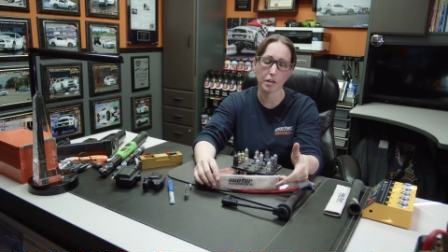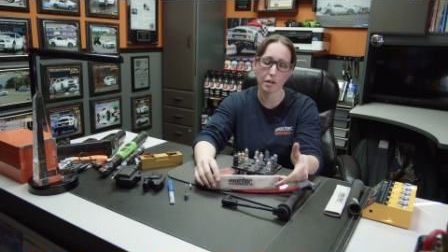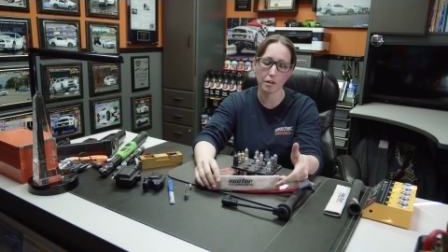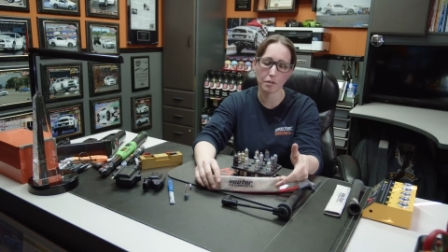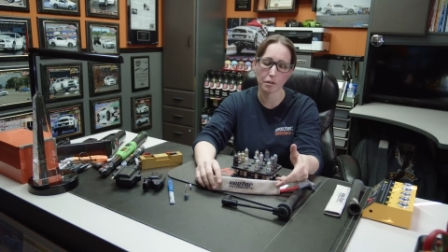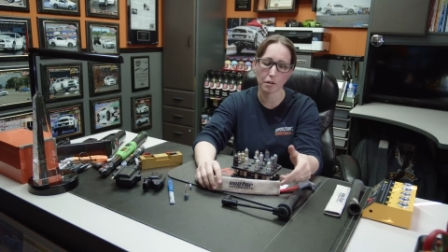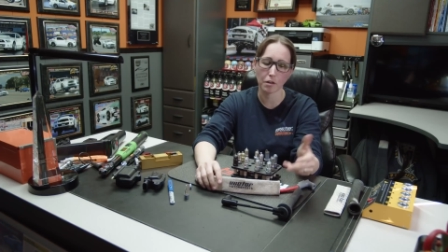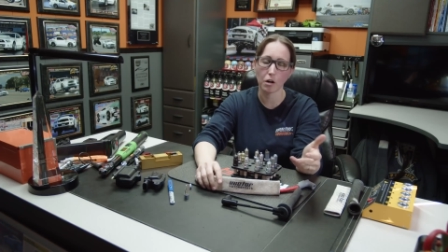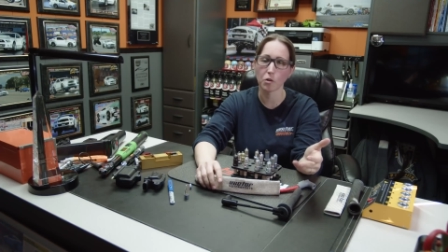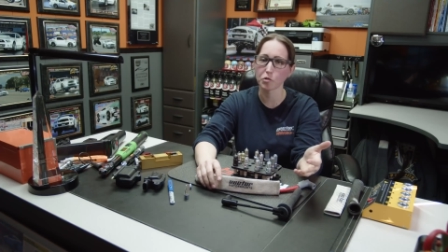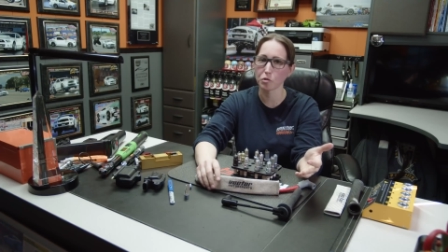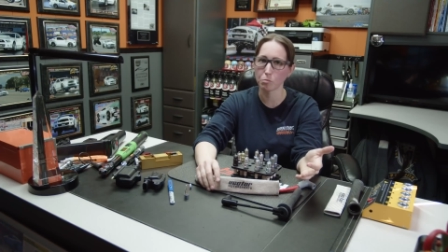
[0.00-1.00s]
the header,
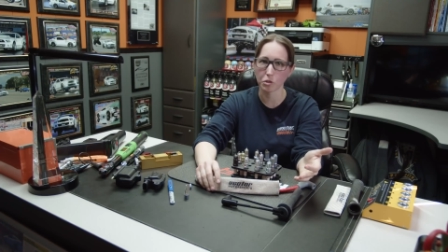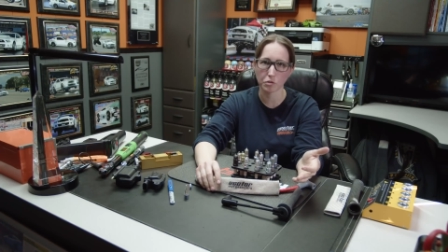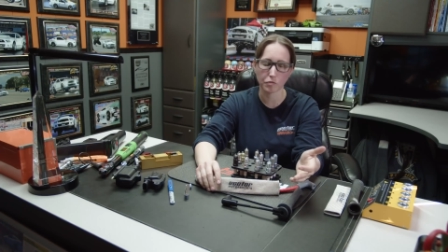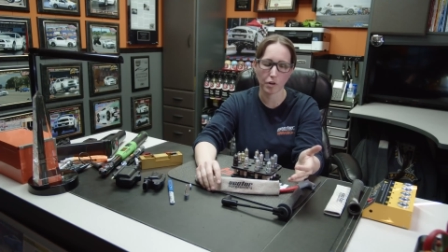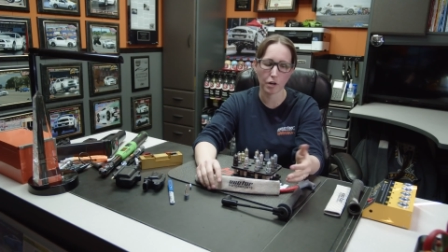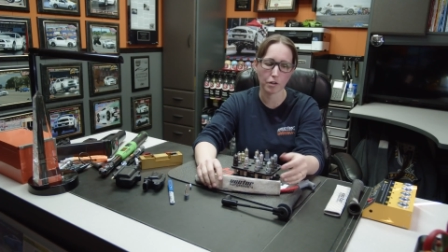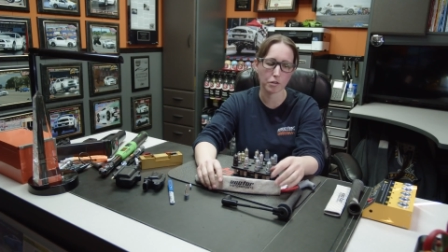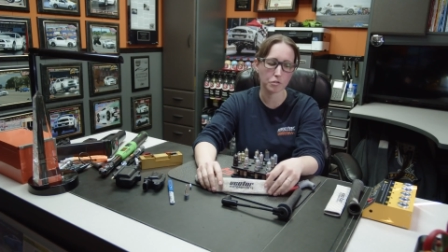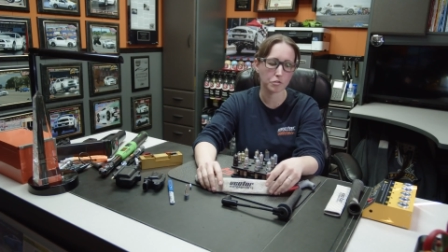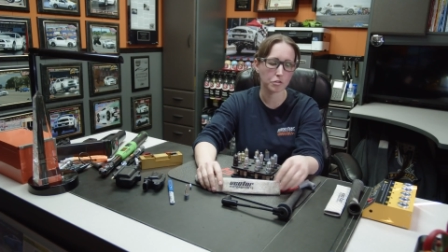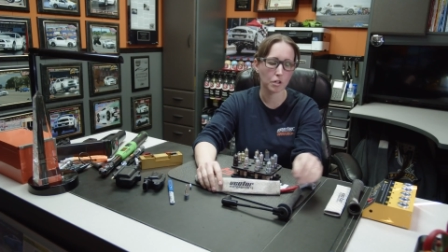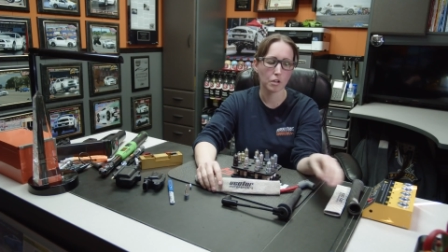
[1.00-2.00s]
causing
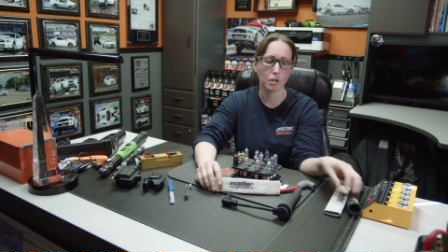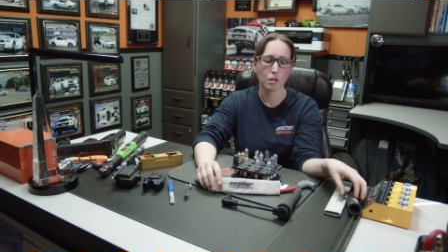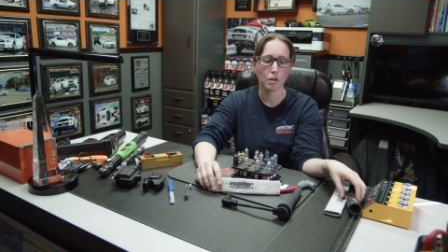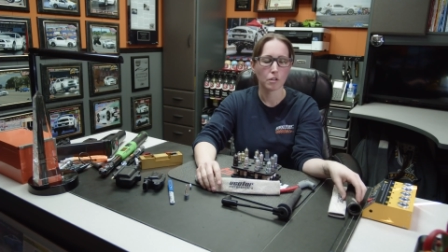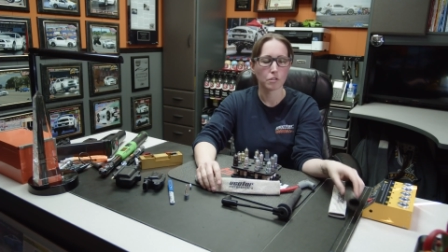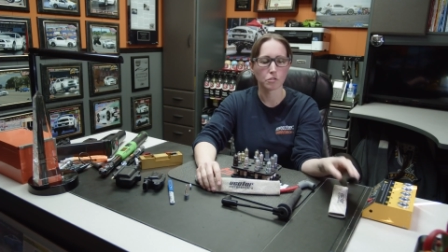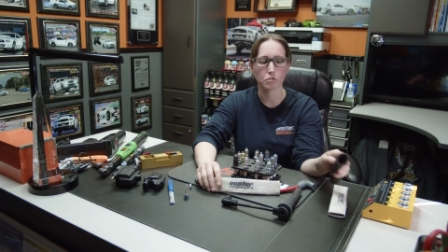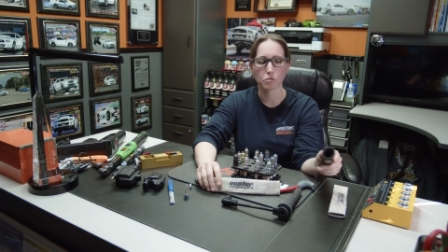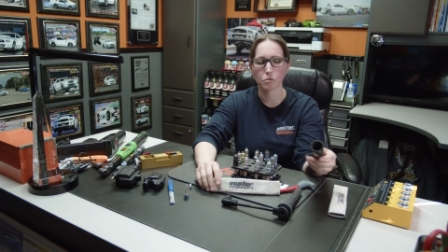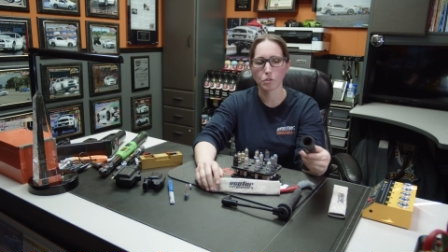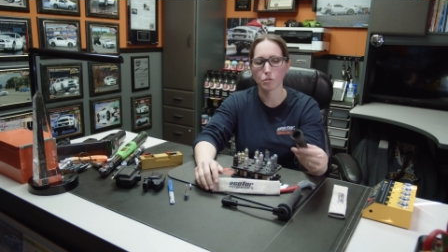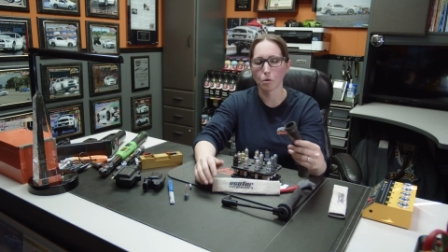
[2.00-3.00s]
misfires. There's,
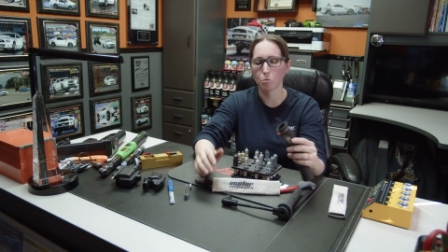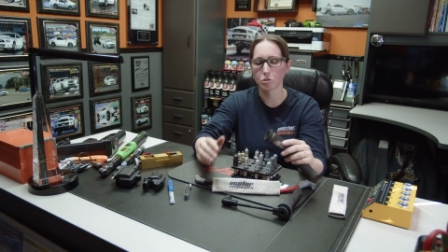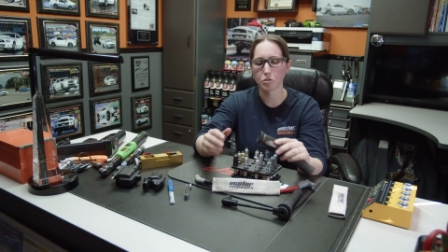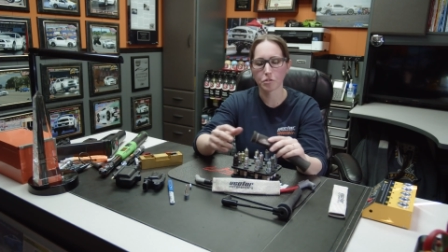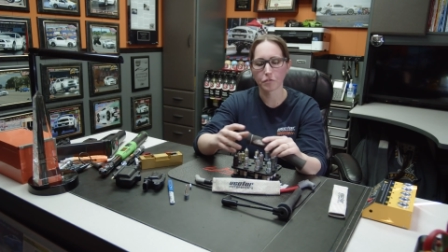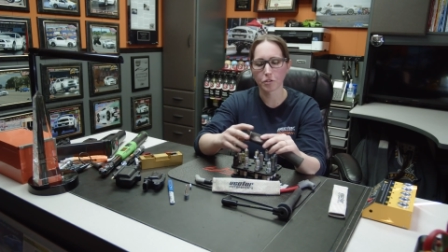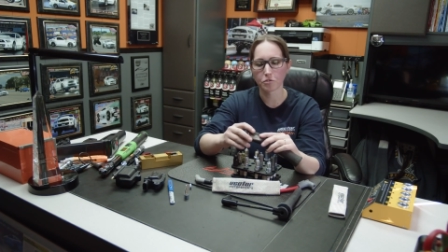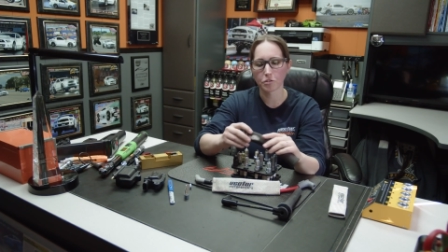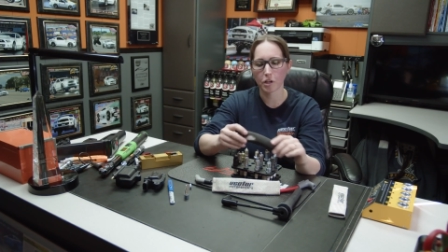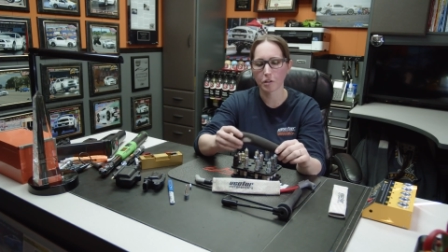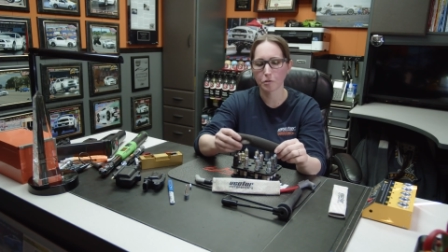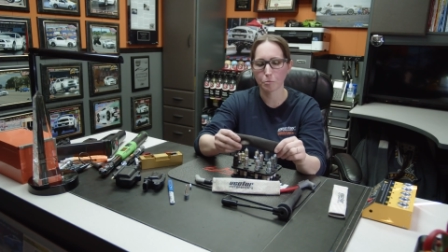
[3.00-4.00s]
you know, a bunch of different
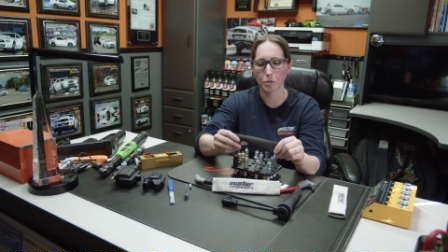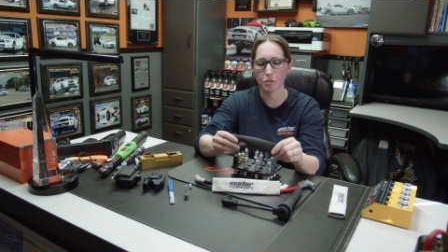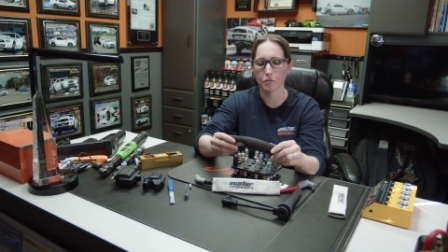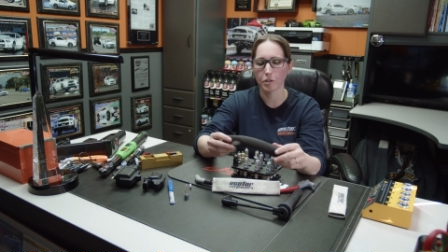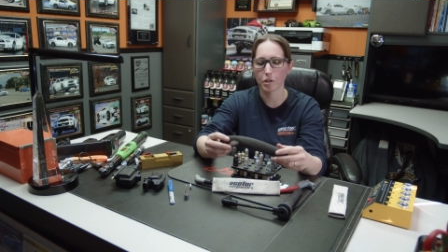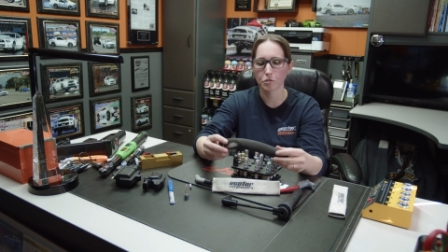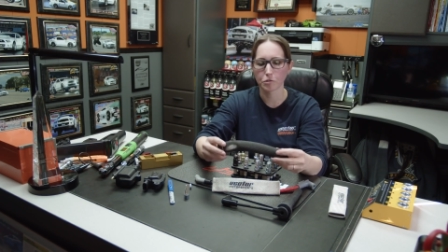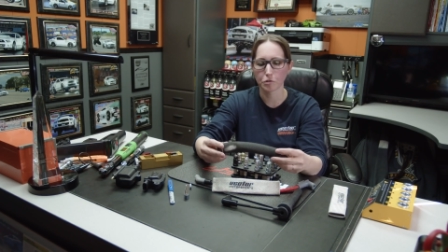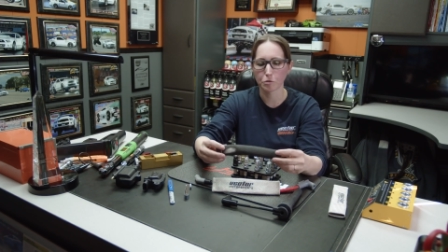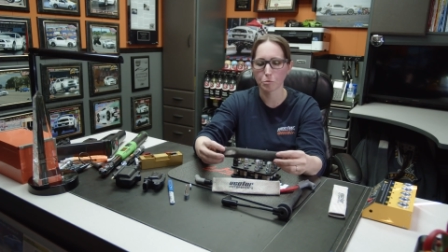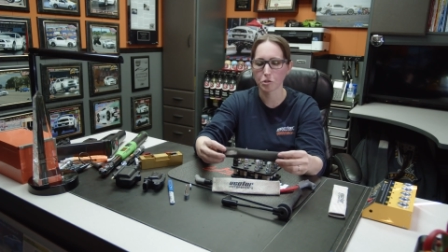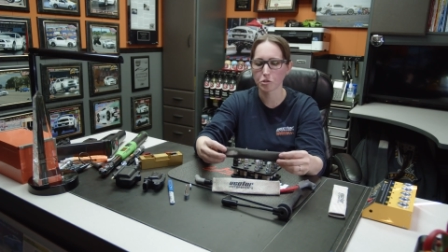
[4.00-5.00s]
sock
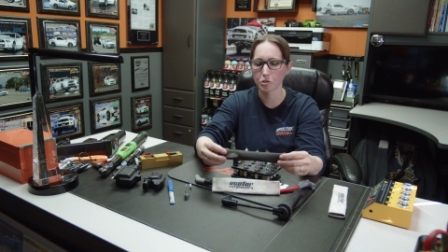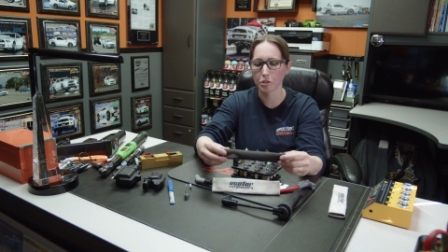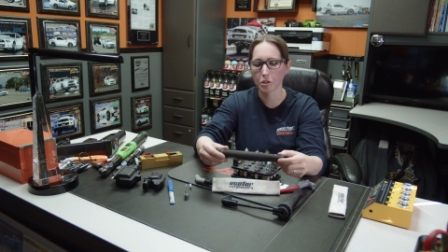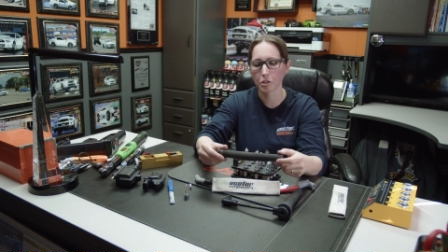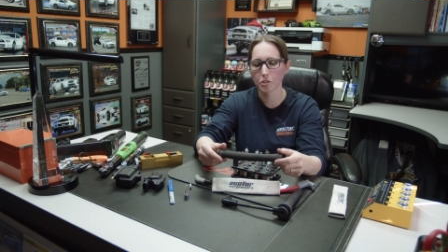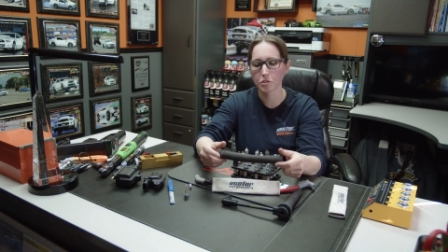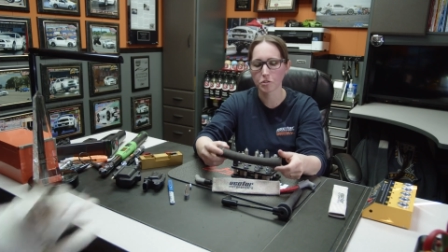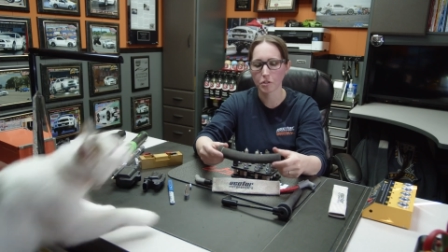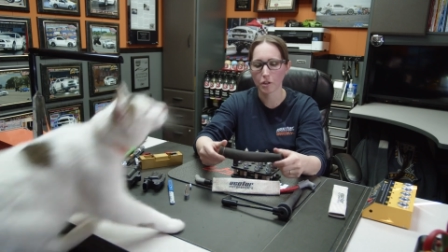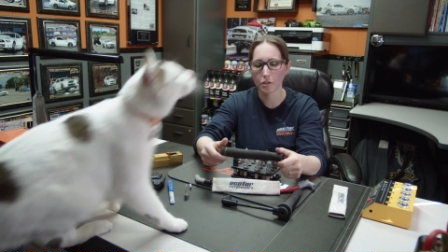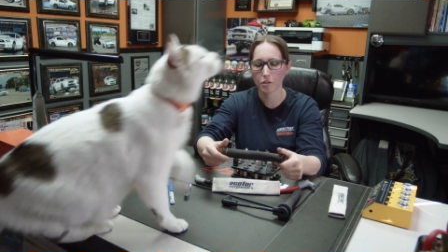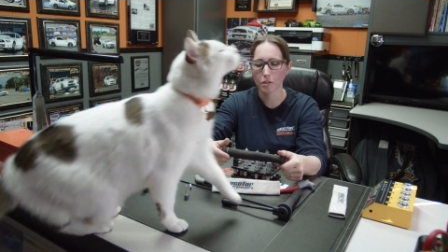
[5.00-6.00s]
manufacturers. Make sure you get a good
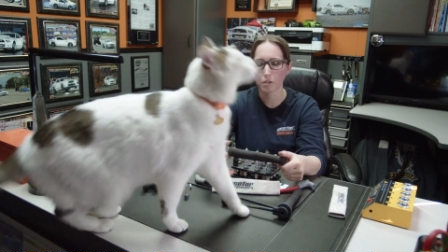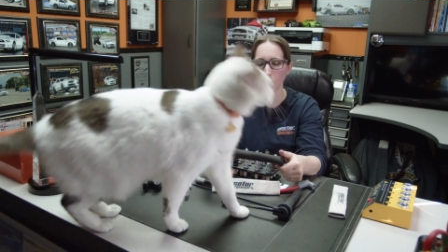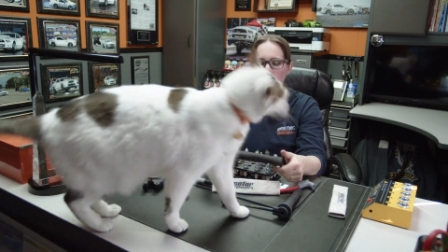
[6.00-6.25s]
set.